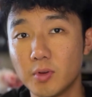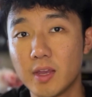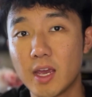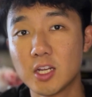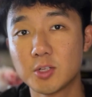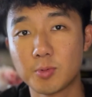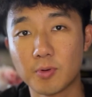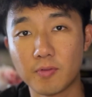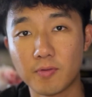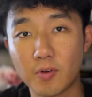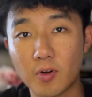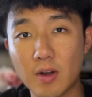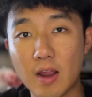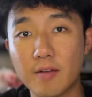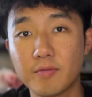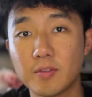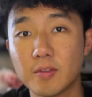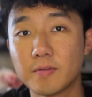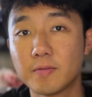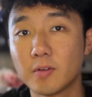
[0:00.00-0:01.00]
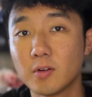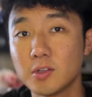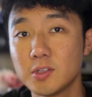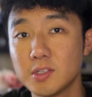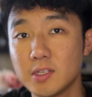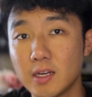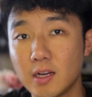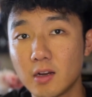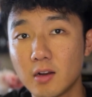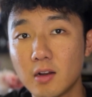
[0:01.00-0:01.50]
Cash Preferred after the first
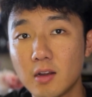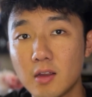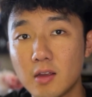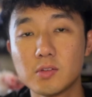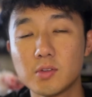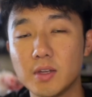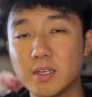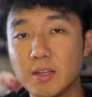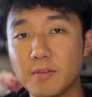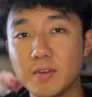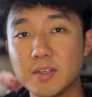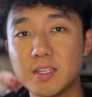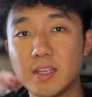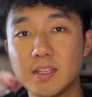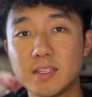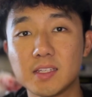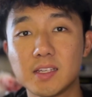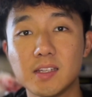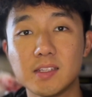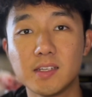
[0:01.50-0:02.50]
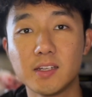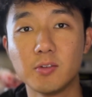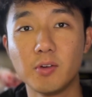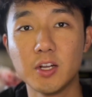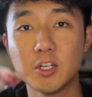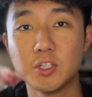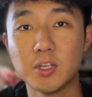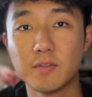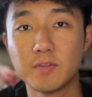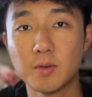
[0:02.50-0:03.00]
year, so I definitely say that's a
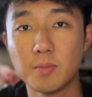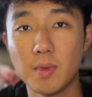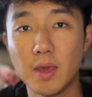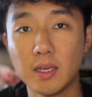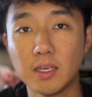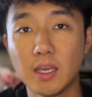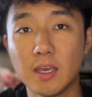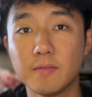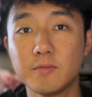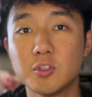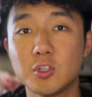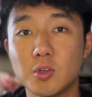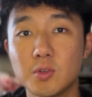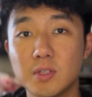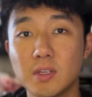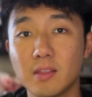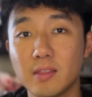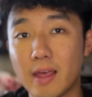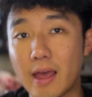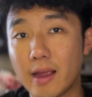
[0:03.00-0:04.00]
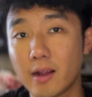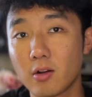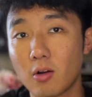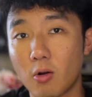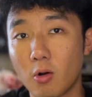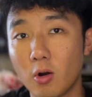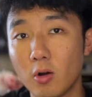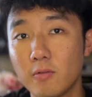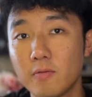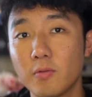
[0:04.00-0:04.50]
consideration you have to make if choosing that
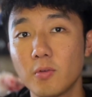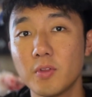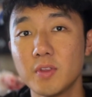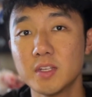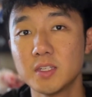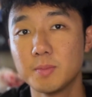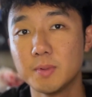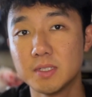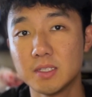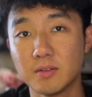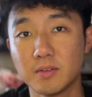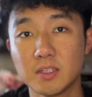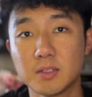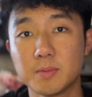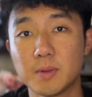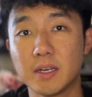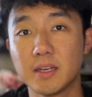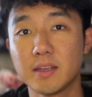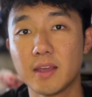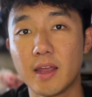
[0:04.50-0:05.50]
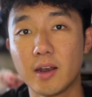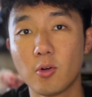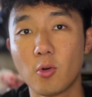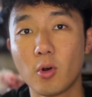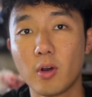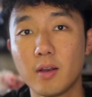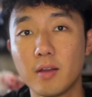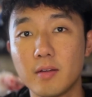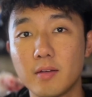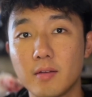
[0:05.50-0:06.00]
card for this specific spending
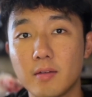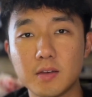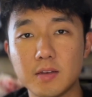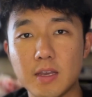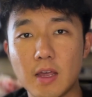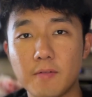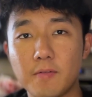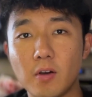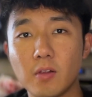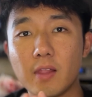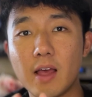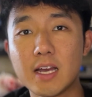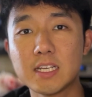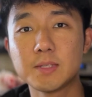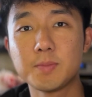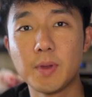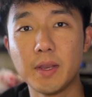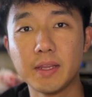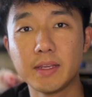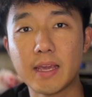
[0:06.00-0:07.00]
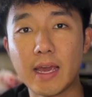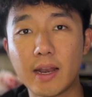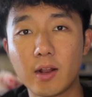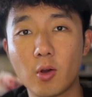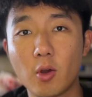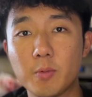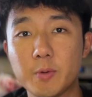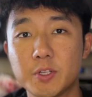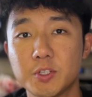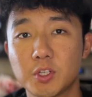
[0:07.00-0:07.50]
category. Now, for our last spending
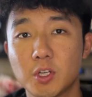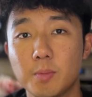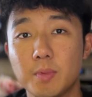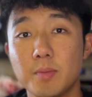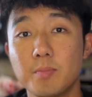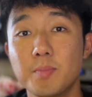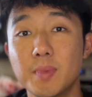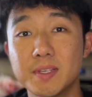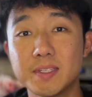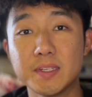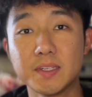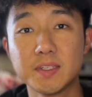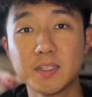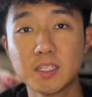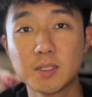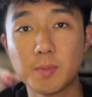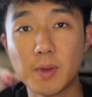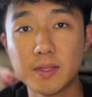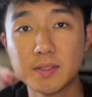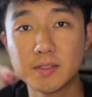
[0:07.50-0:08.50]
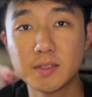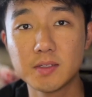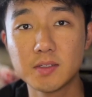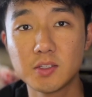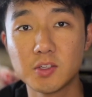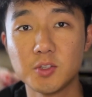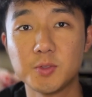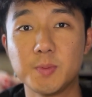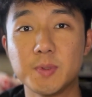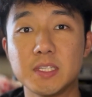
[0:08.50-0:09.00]
category, which is going to be business expenses,
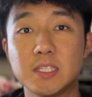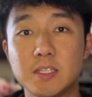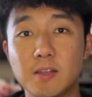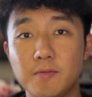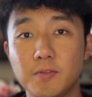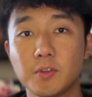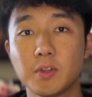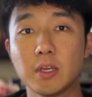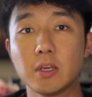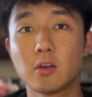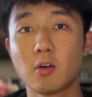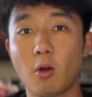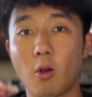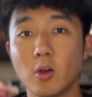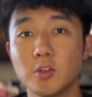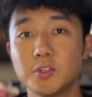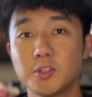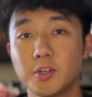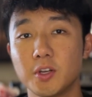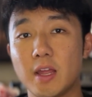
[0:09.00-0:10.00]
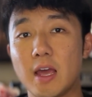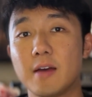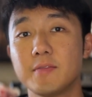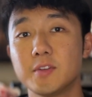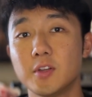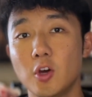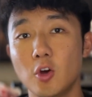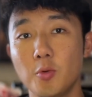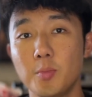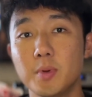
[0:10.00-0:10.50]
so specifically cards you're going to have
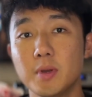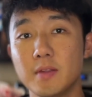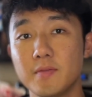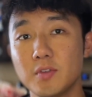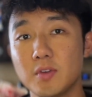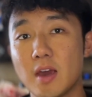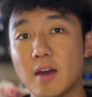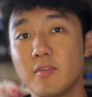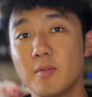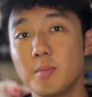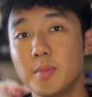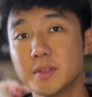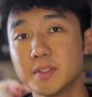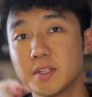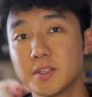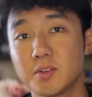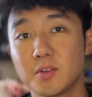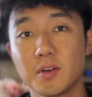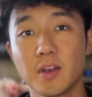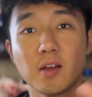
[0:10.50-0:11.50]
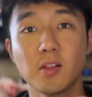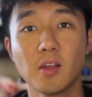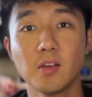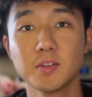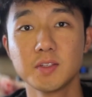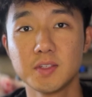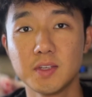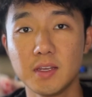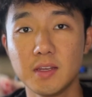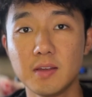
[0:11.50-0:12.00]
to open if you have a business or an
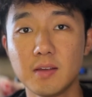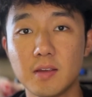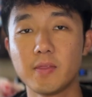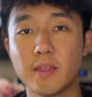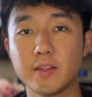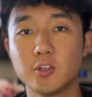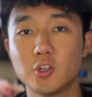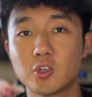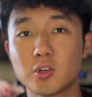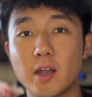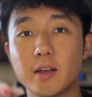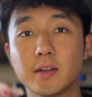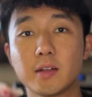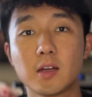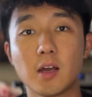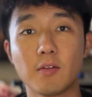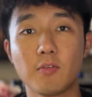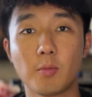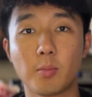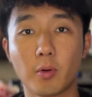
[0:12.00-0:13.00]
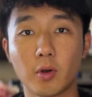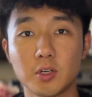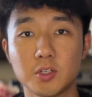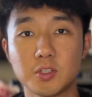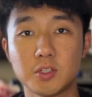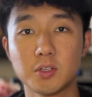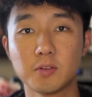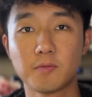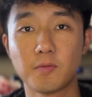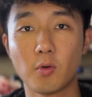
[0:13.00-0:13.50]
LLC that you're trying to cover
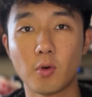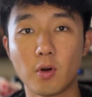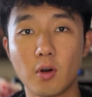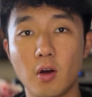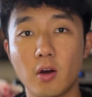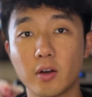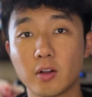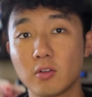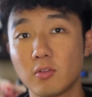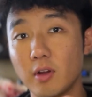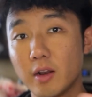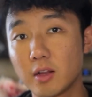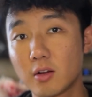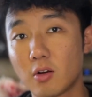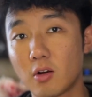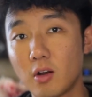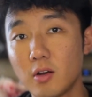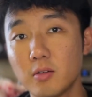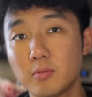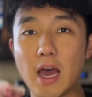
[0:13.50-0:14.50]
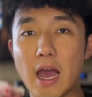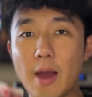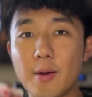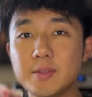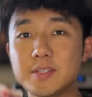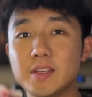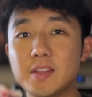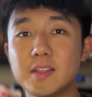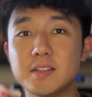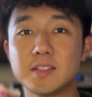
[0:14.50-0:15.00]
purchases for on a credit card, I would
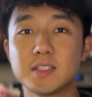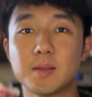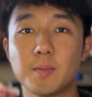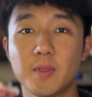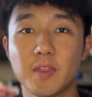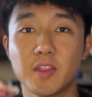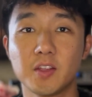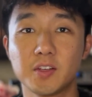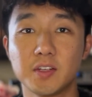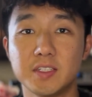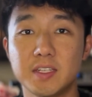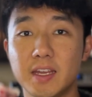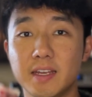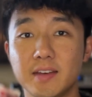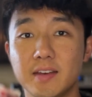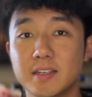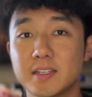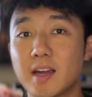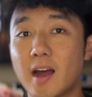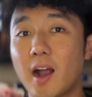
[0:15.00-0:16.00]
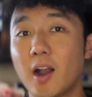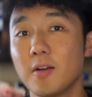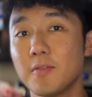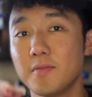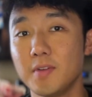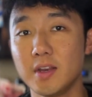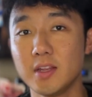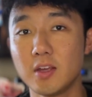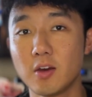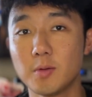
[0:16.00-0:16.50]
say this is something that could take an entire
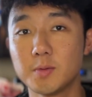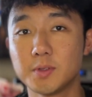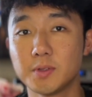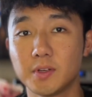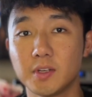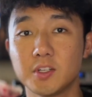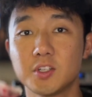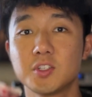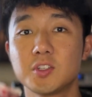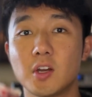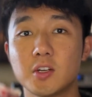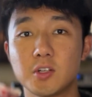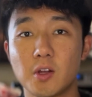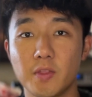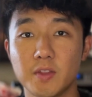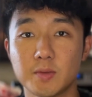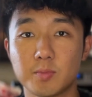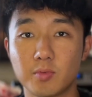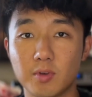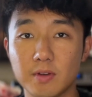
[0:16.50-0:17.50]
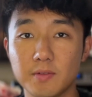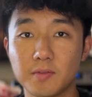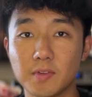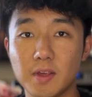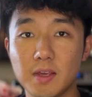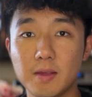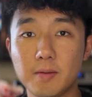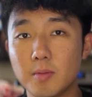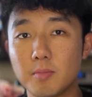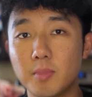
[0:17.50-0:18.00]
video. I'm just going to just touch on this
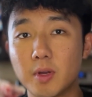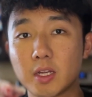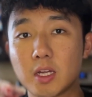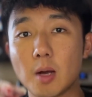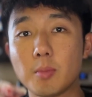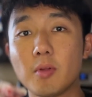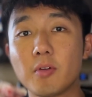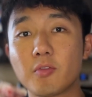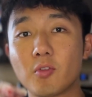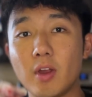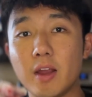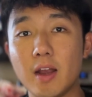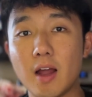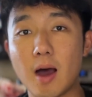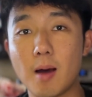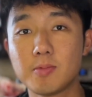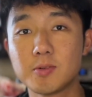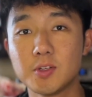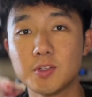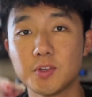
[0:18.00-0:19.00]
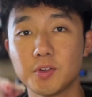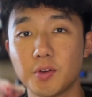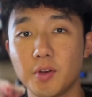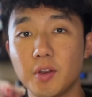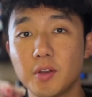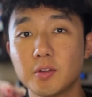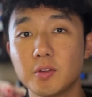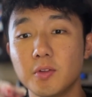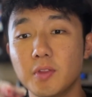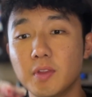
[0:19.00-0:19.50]
briefly, but a couple of great options are going to include